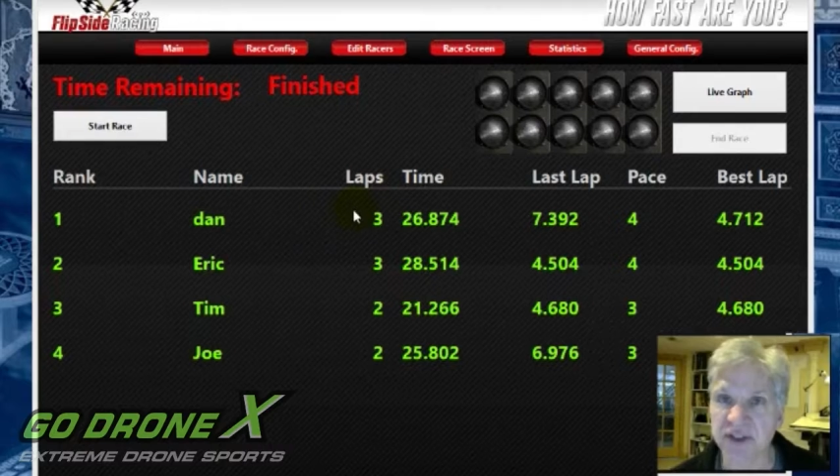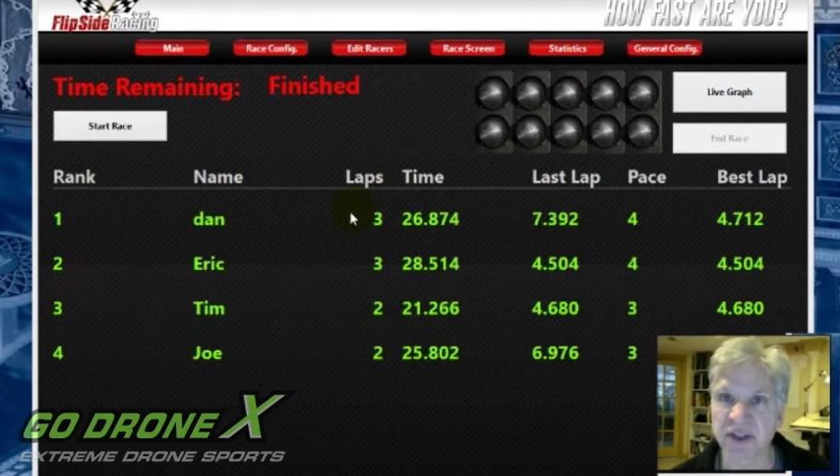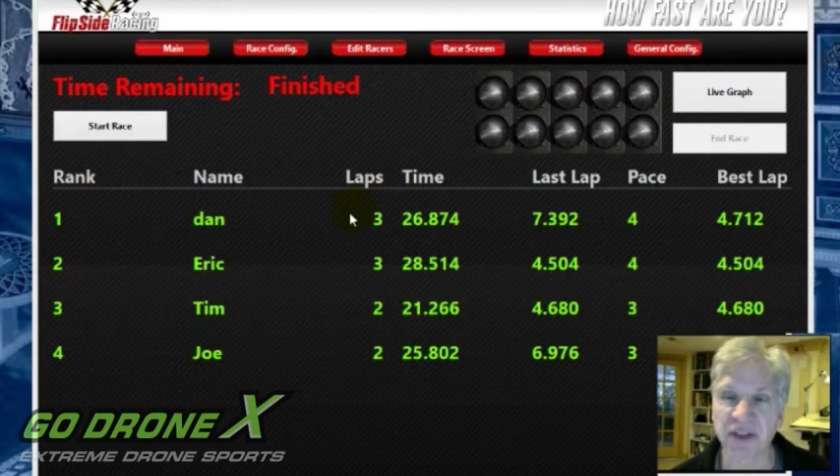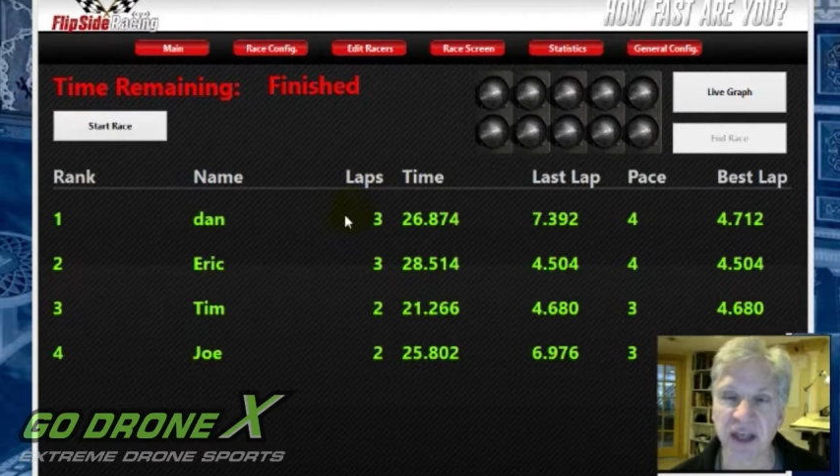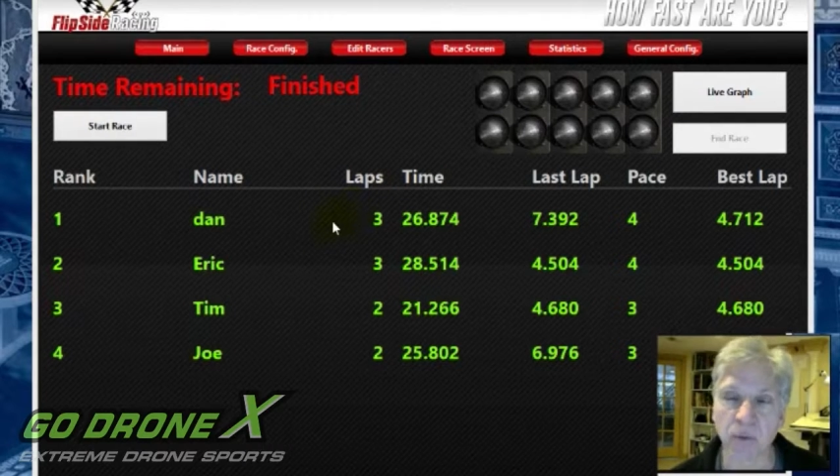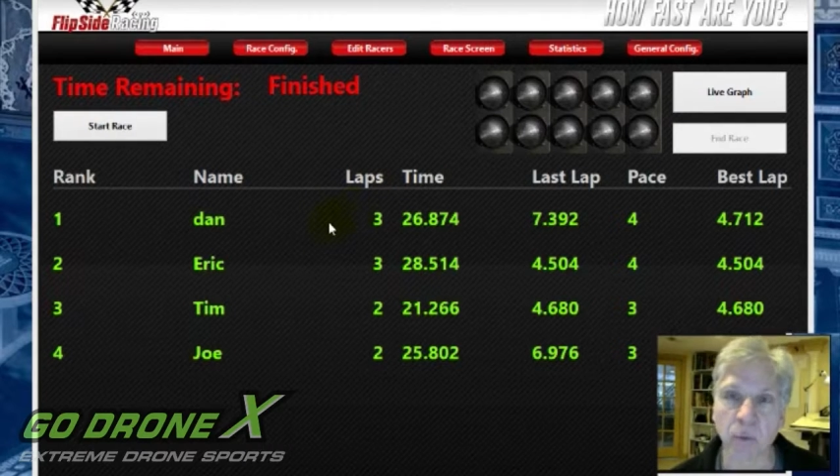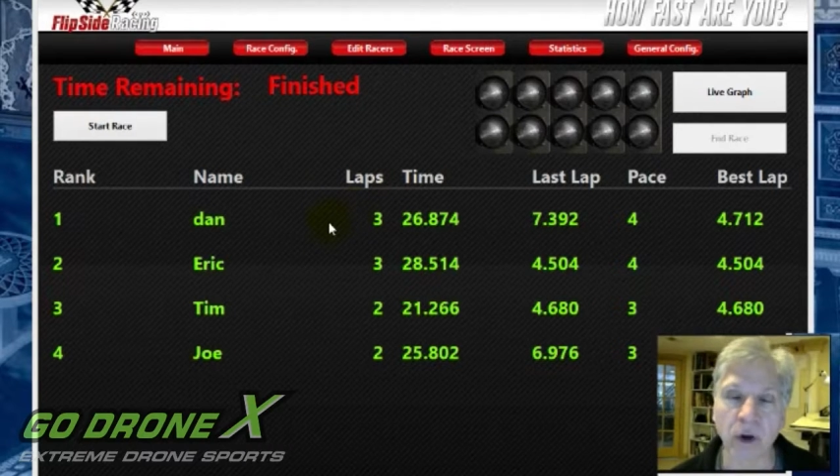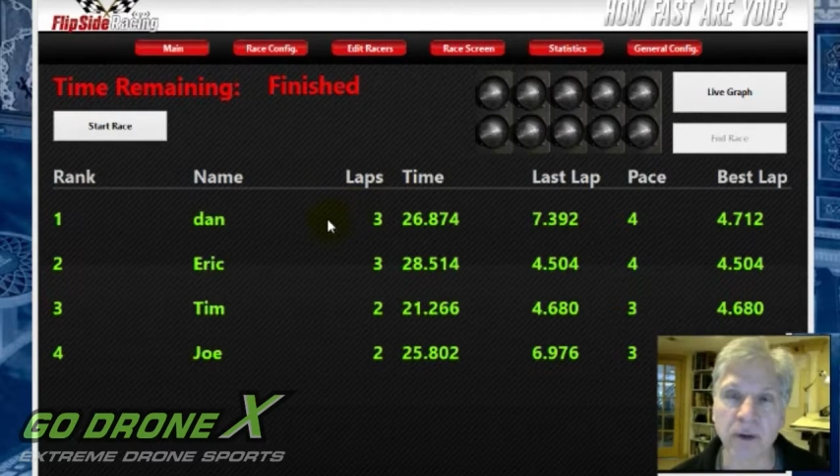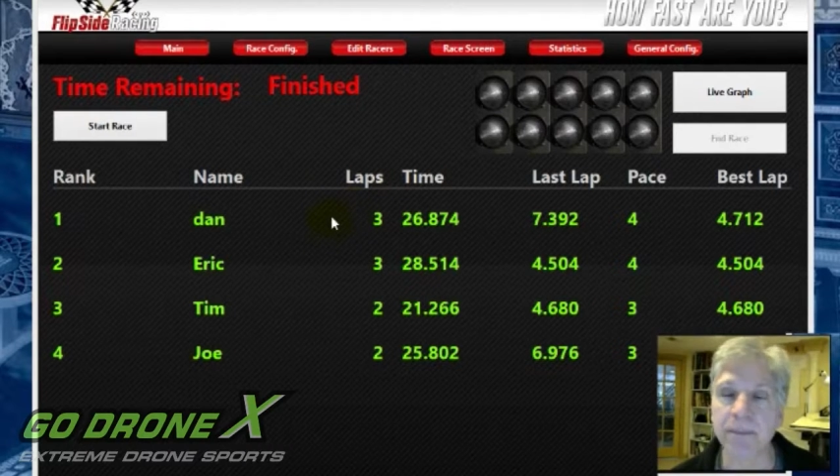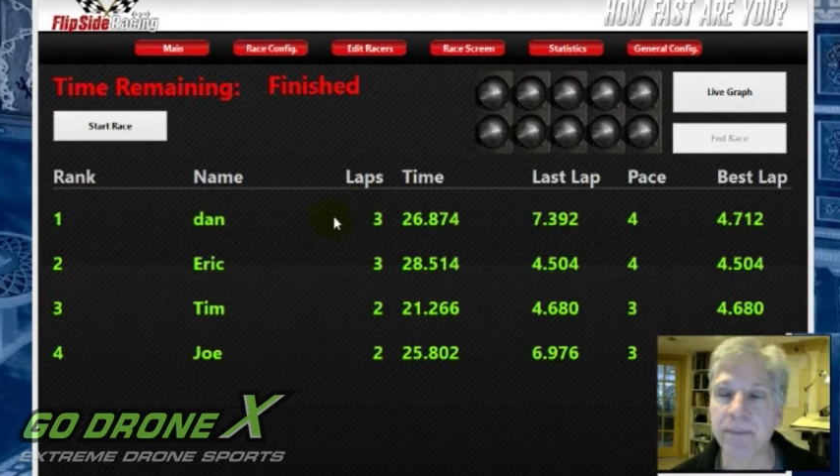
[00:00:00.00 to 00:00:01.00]
consider that
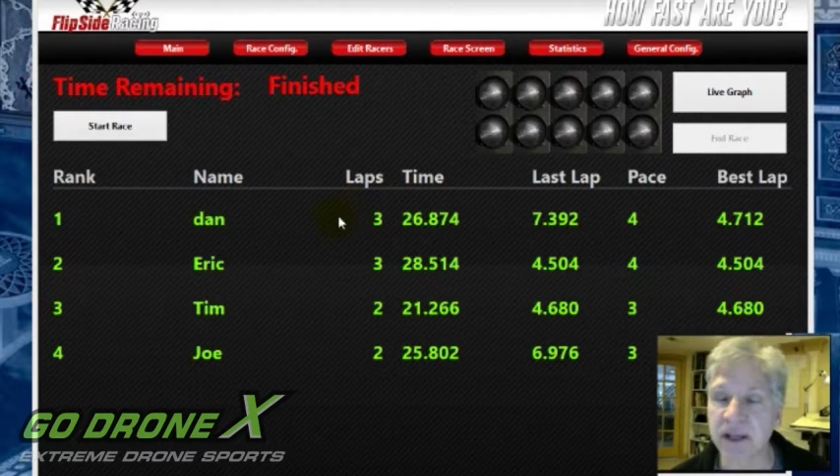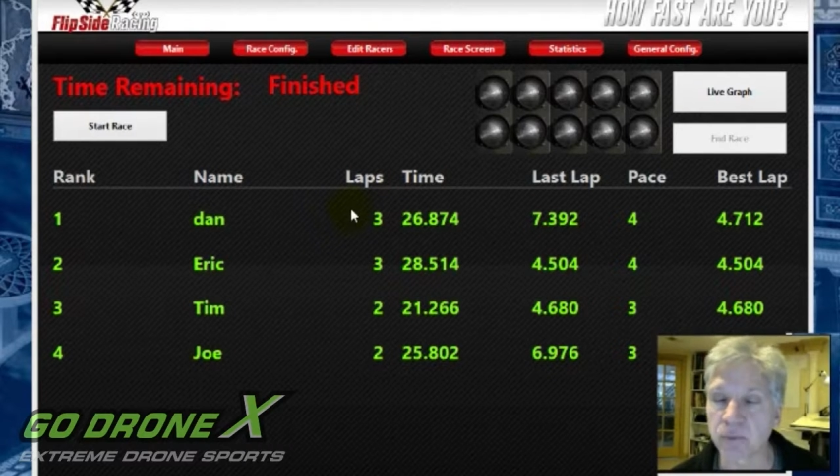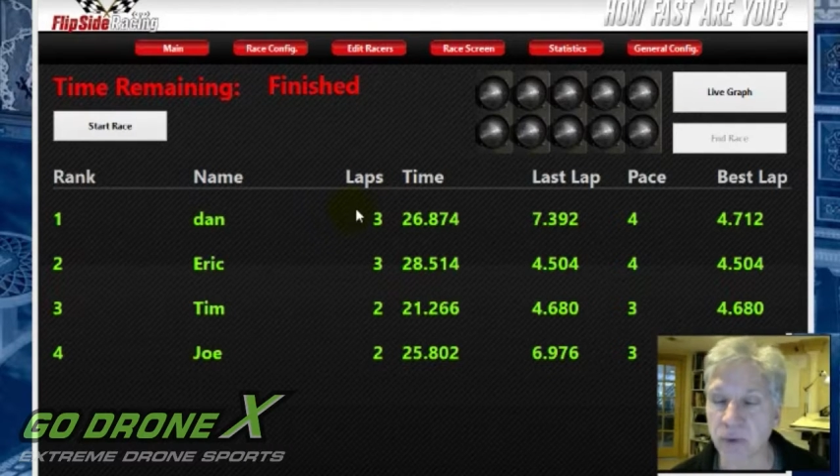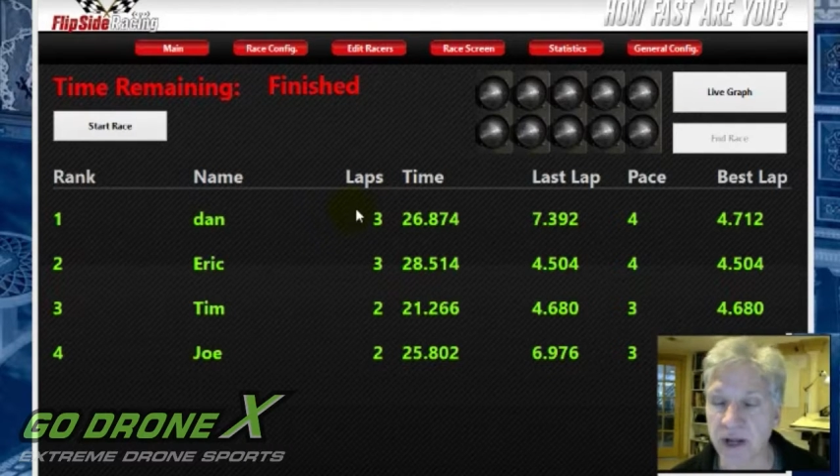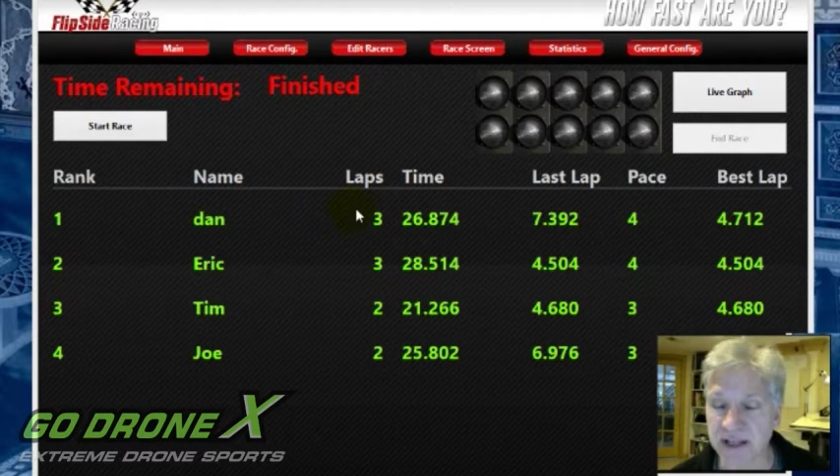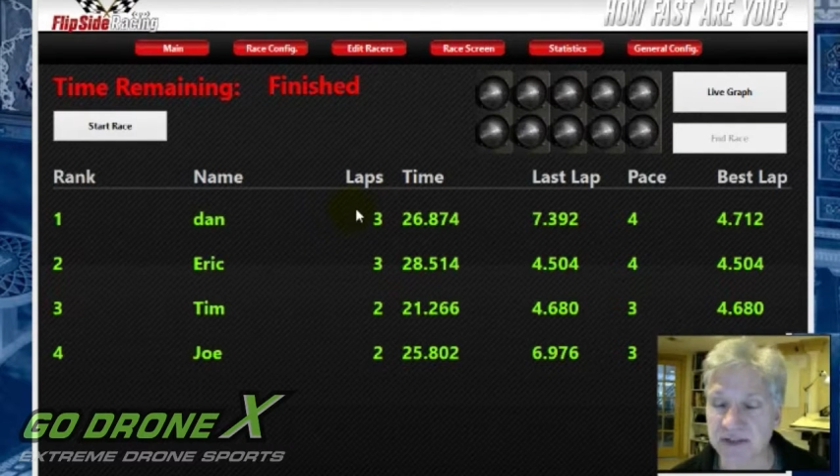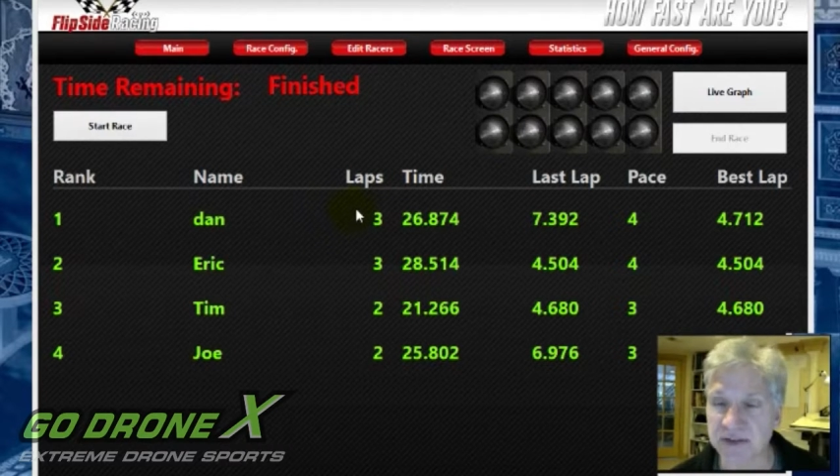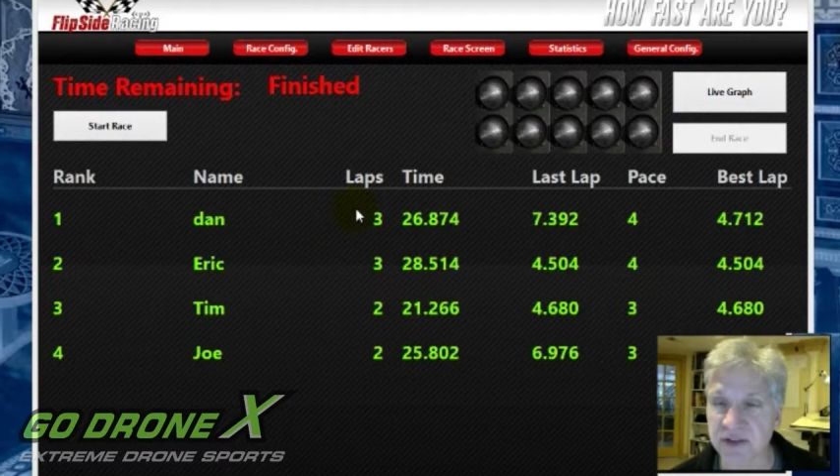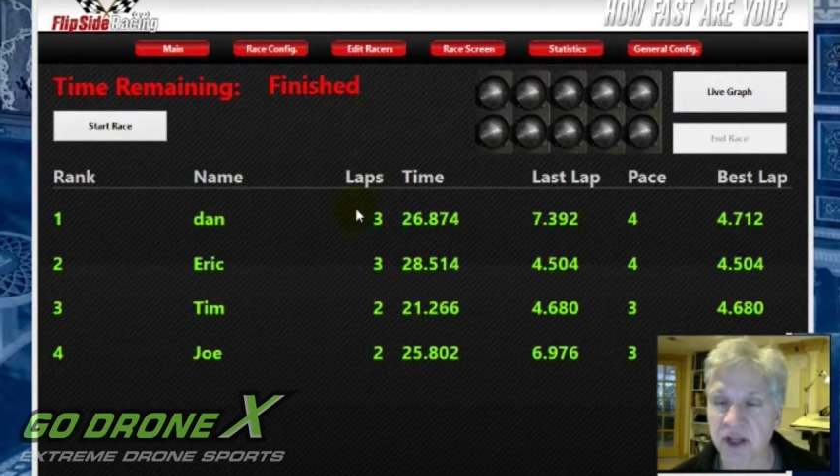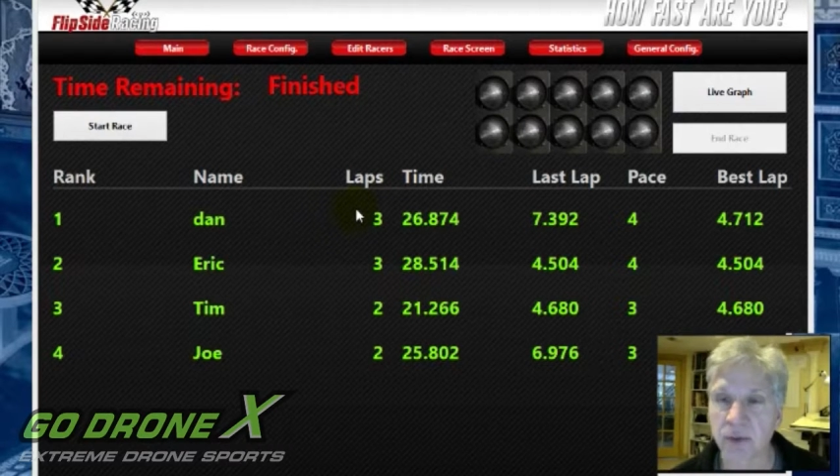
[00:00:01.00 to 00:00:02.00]
one big
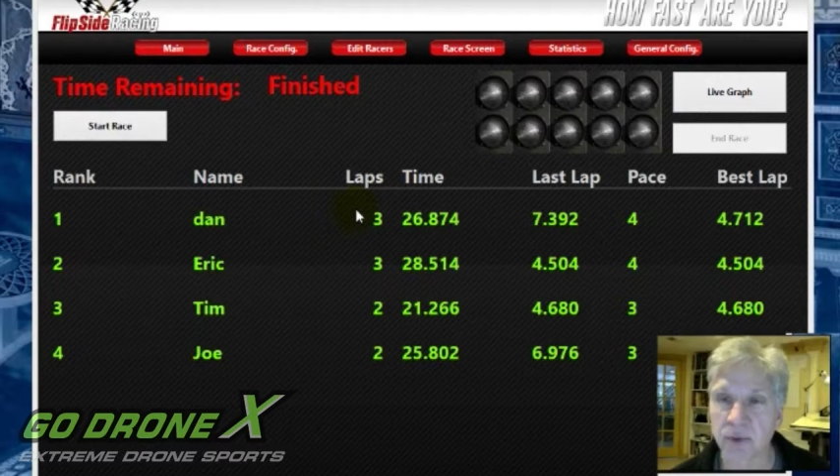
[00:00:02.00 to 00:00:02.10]
race